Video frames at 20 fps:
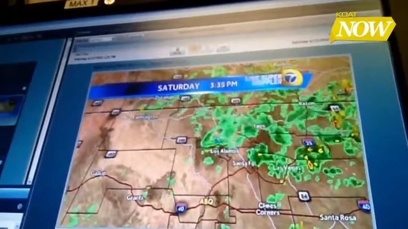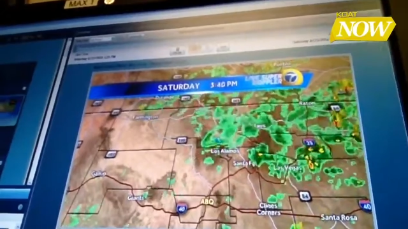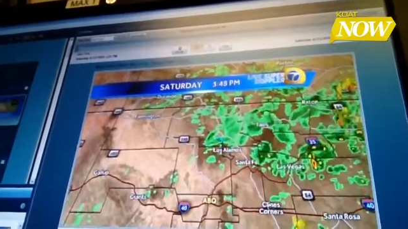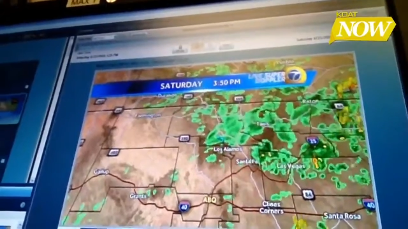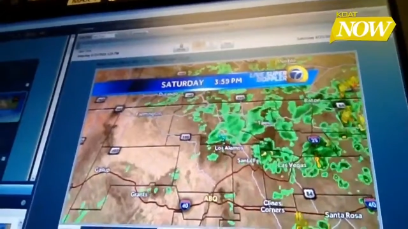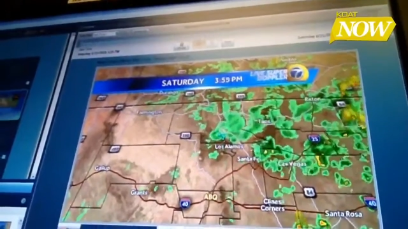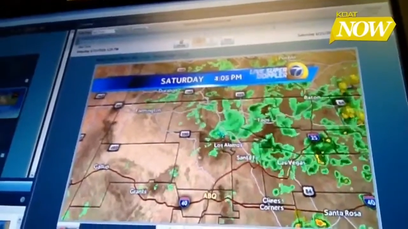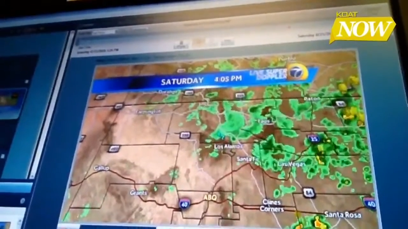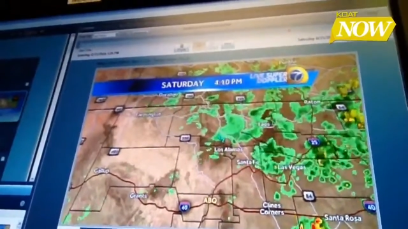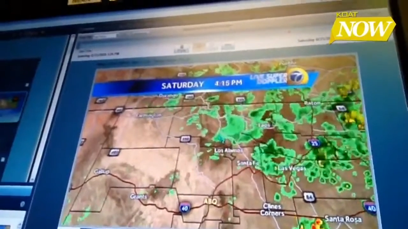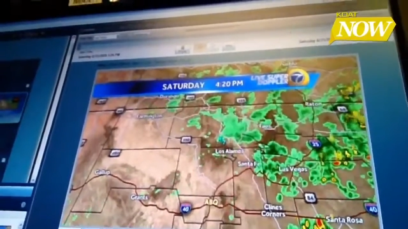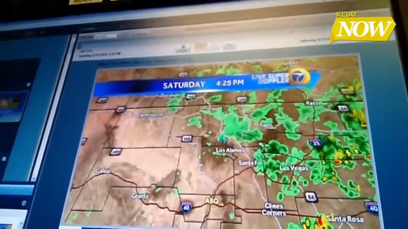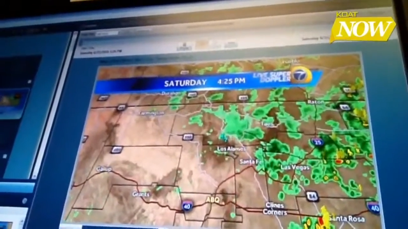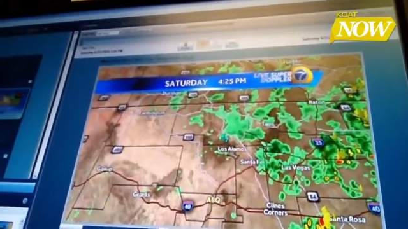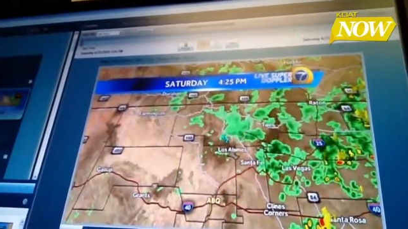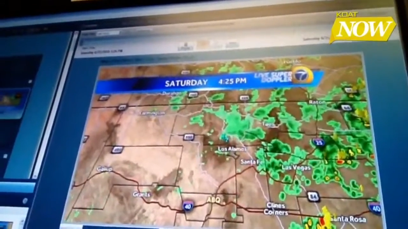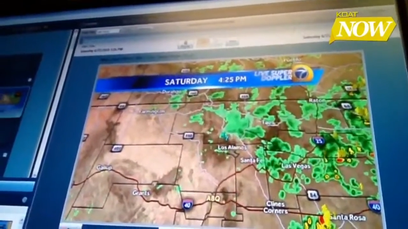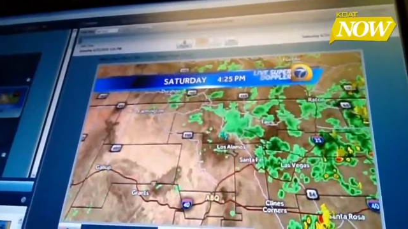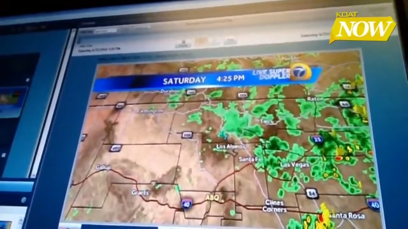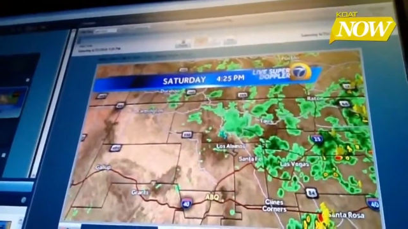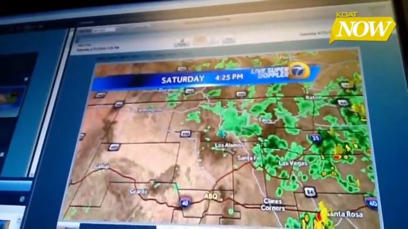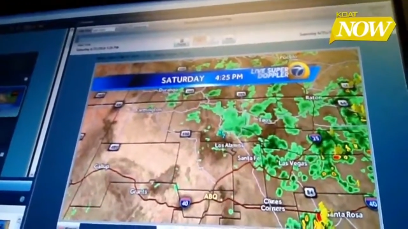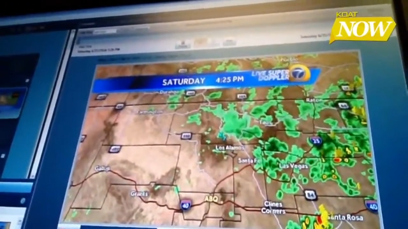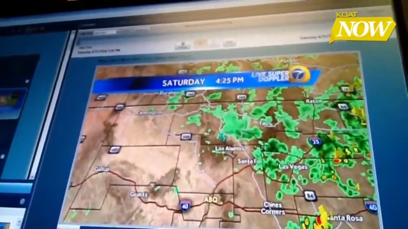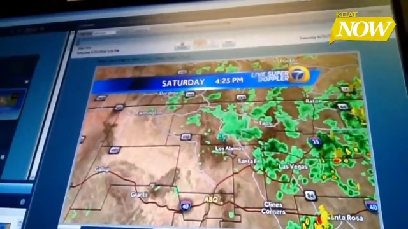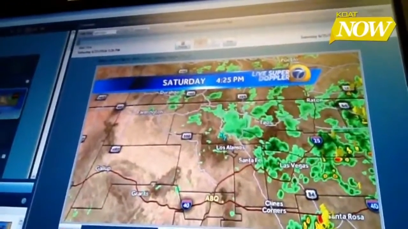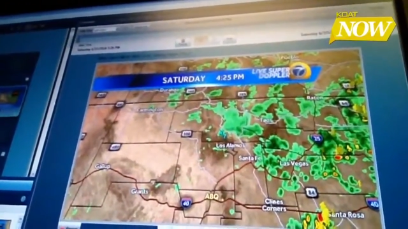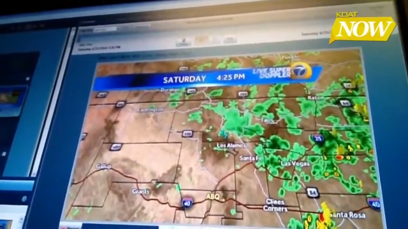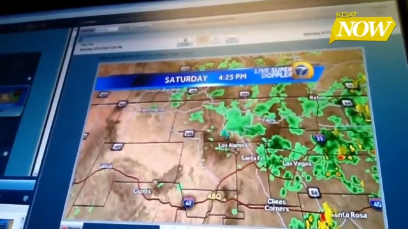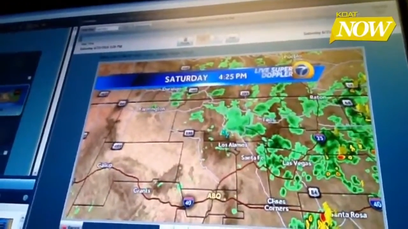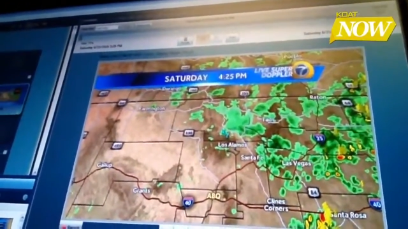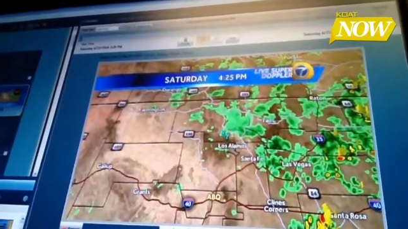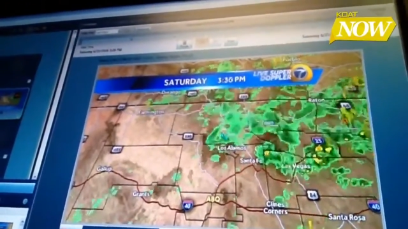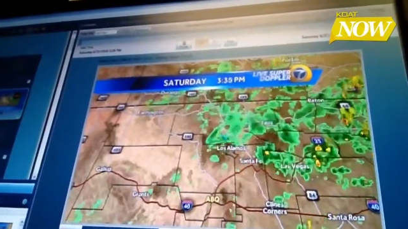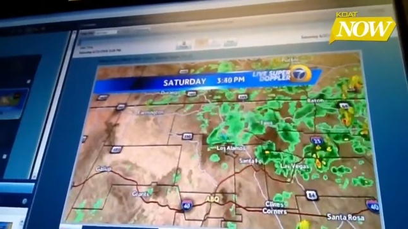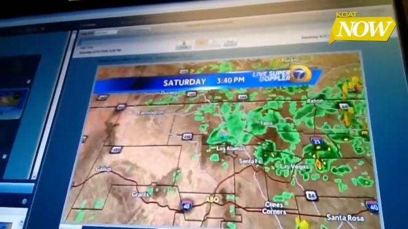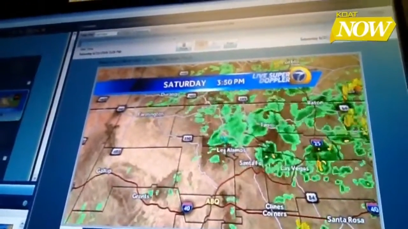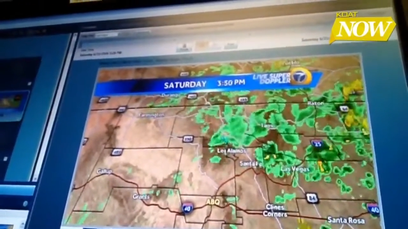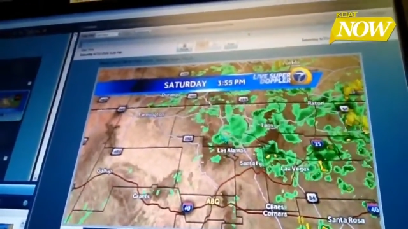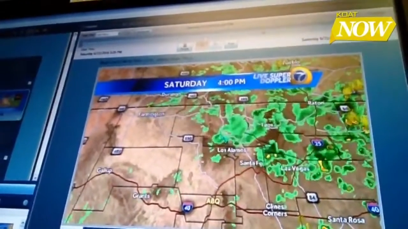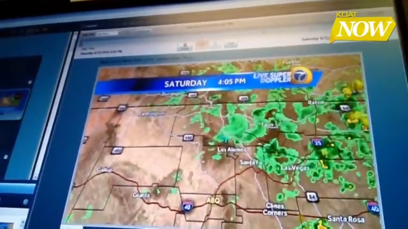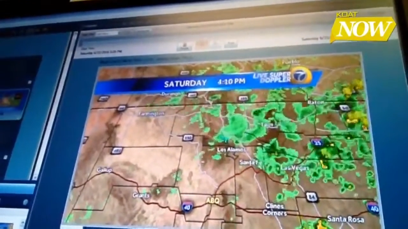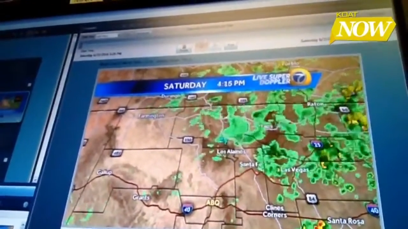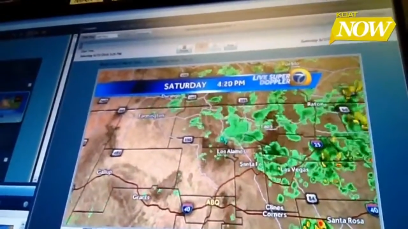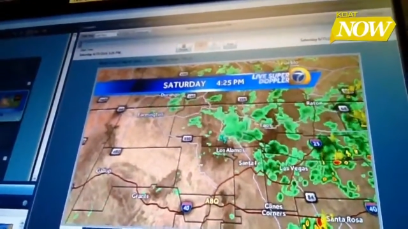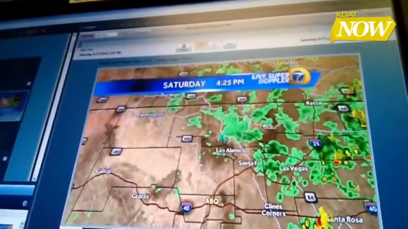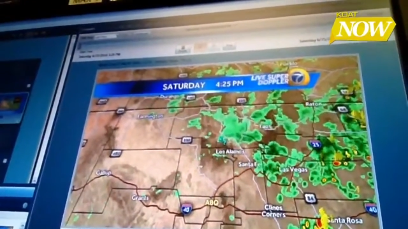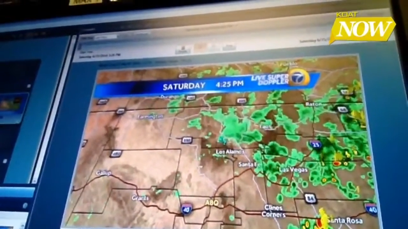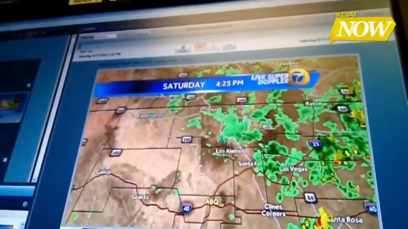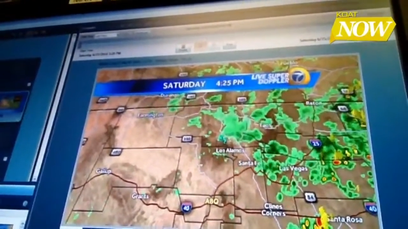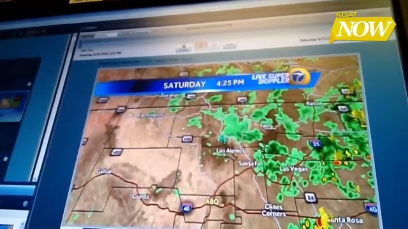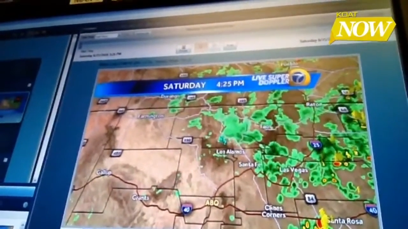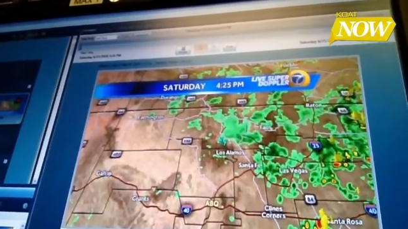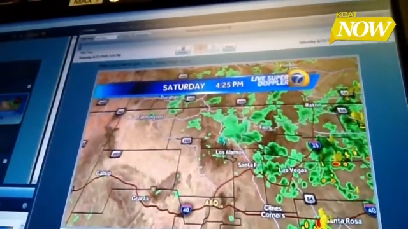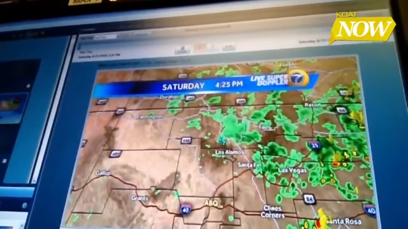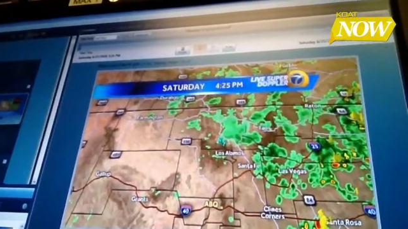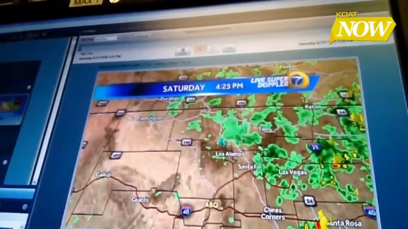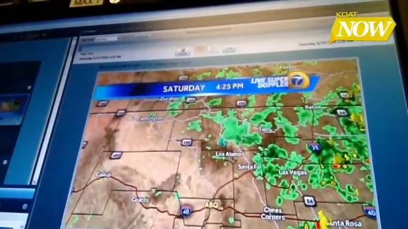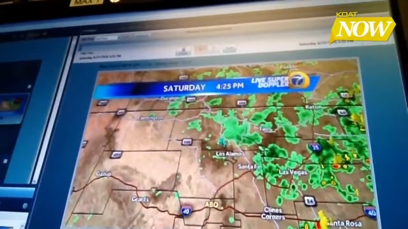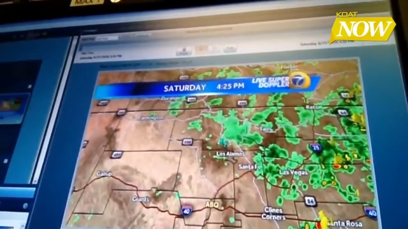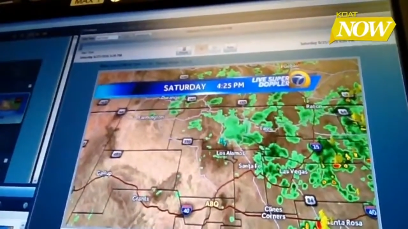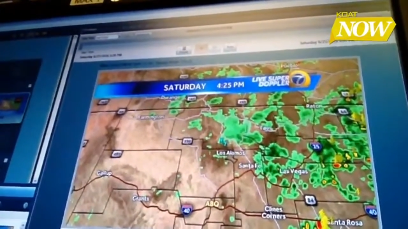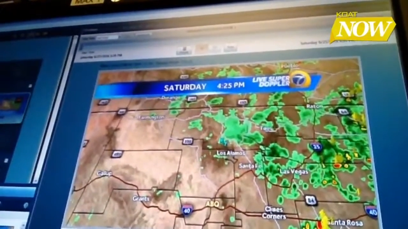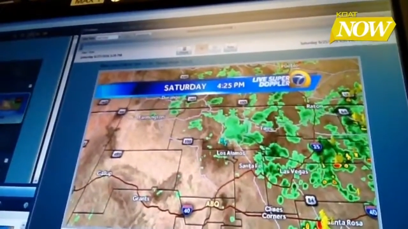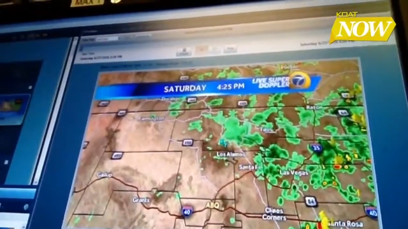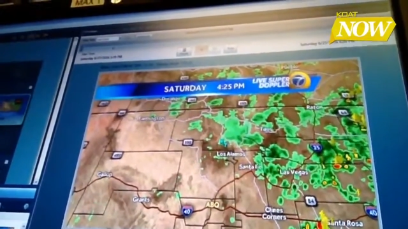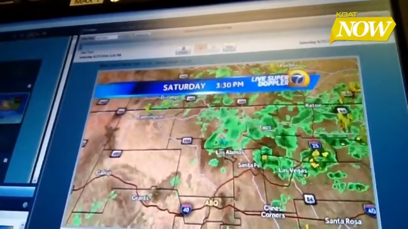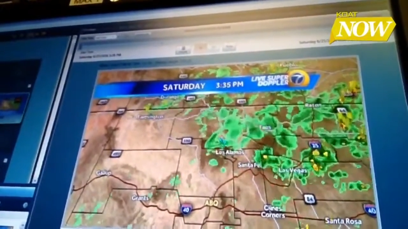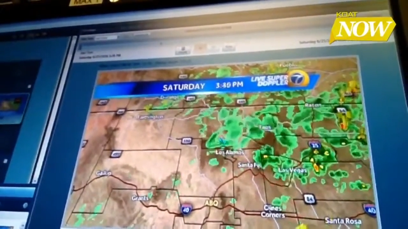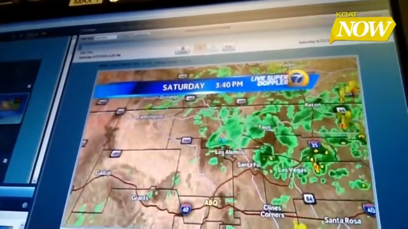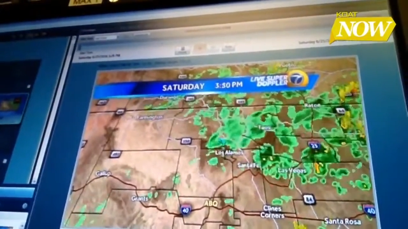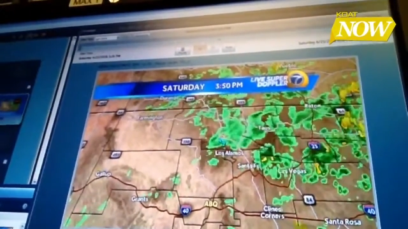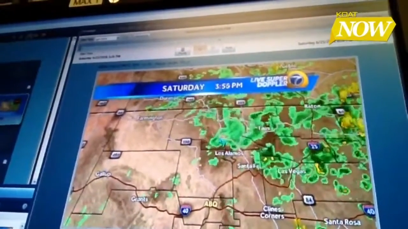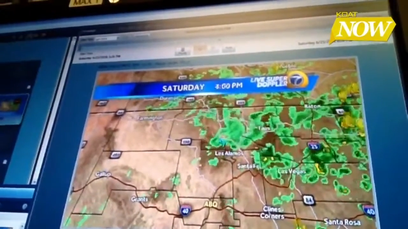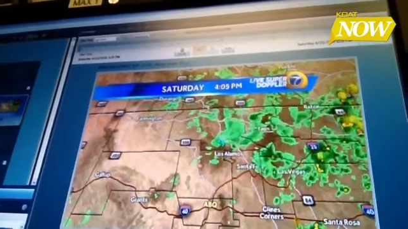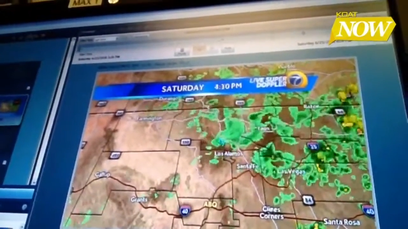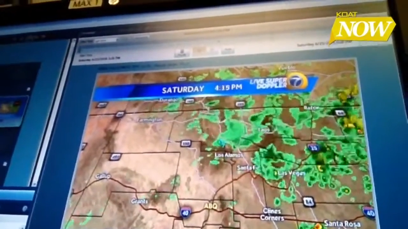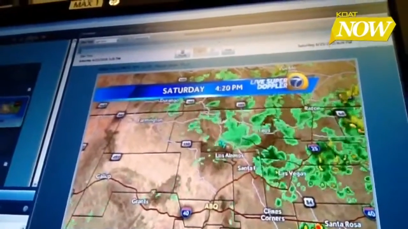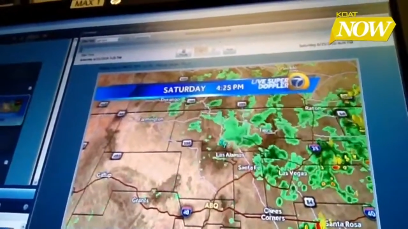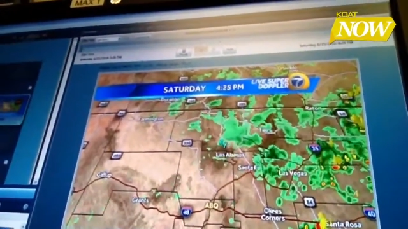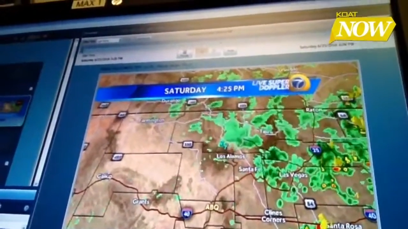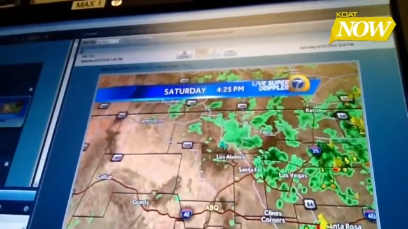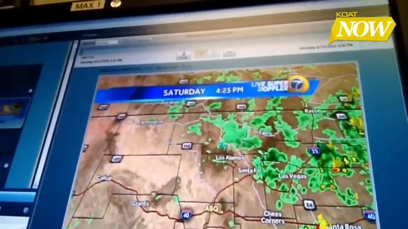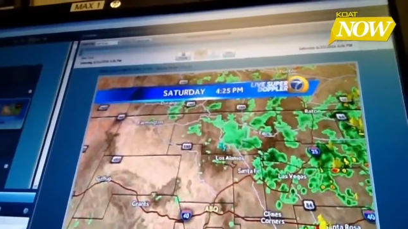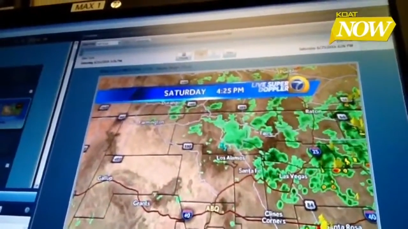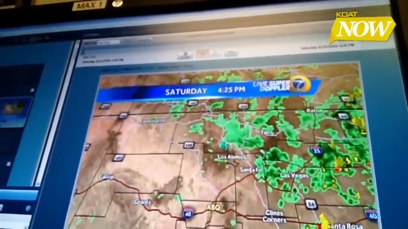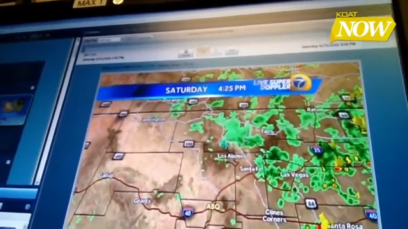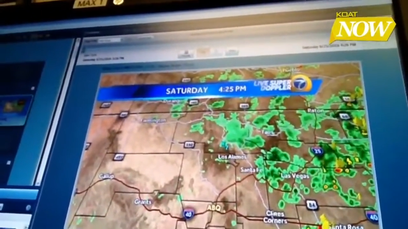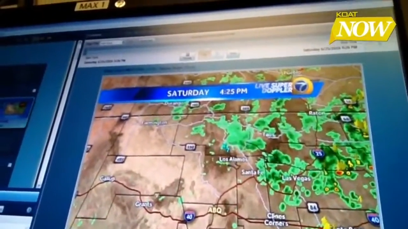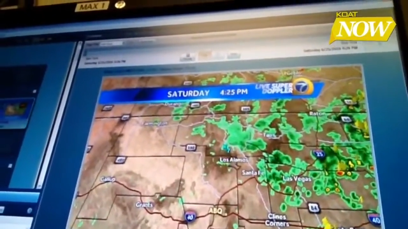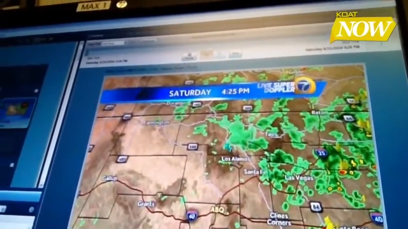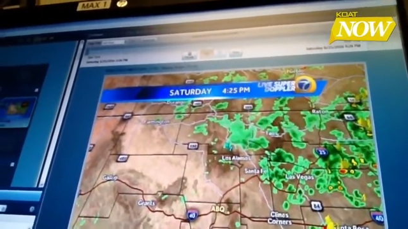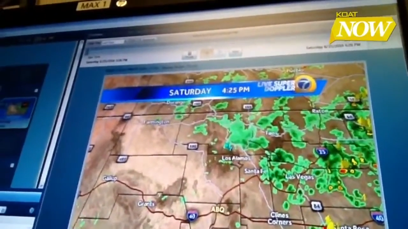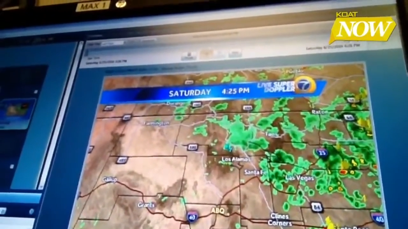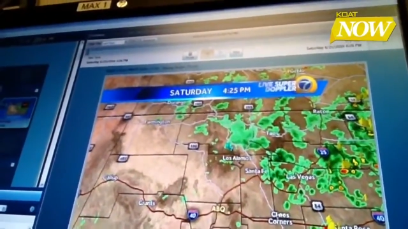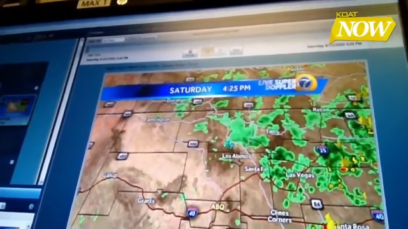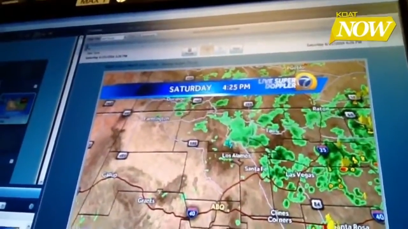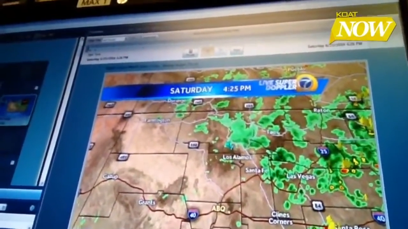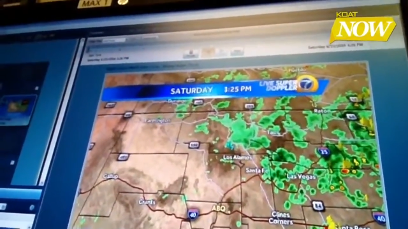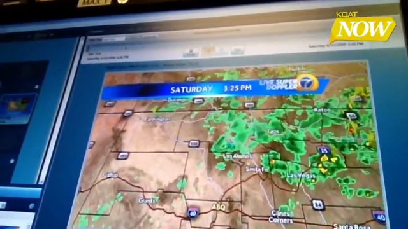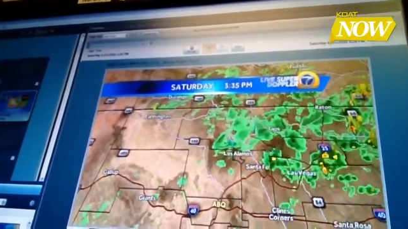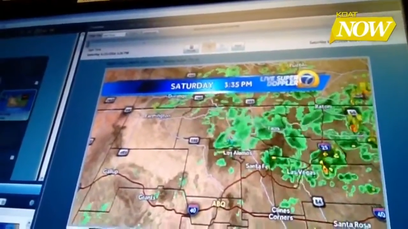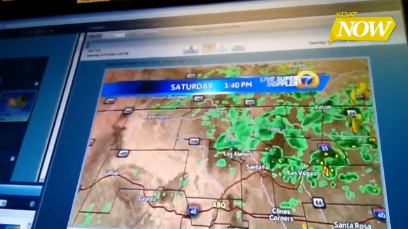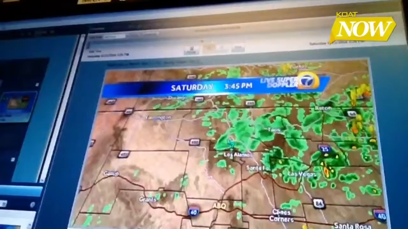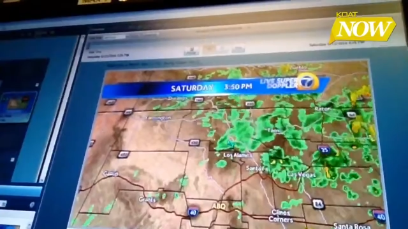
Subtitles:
Nobody's mouth can be seen.